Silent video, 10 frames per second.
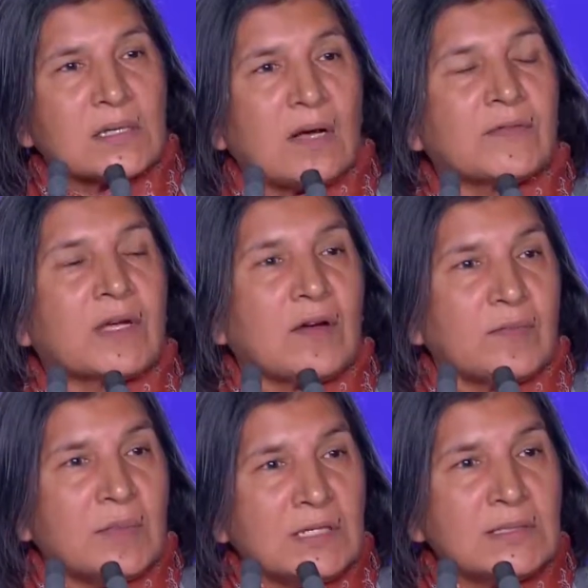of
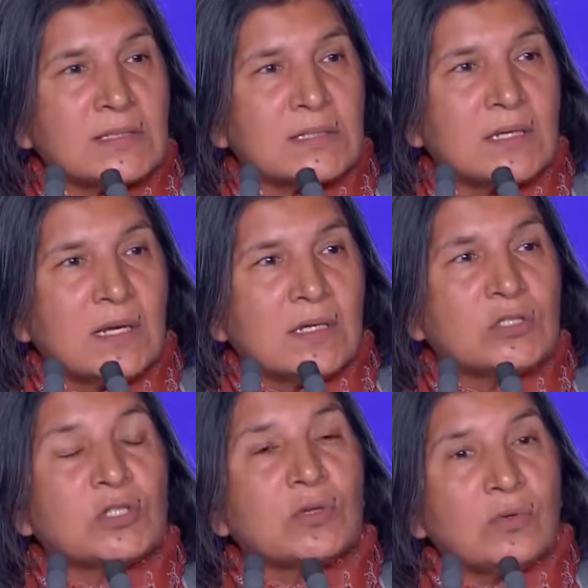governments
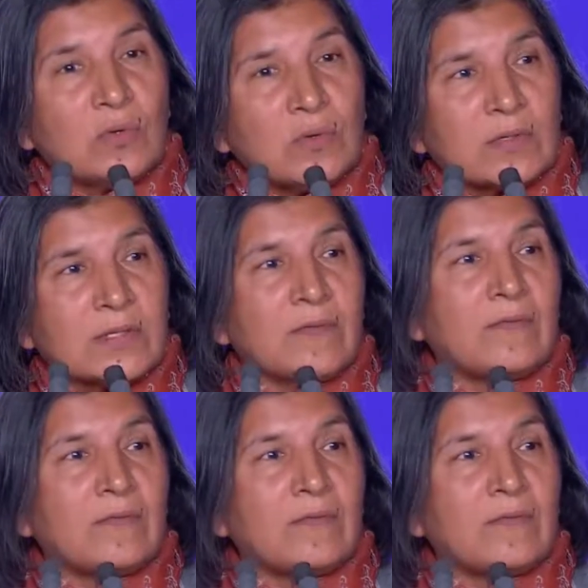to the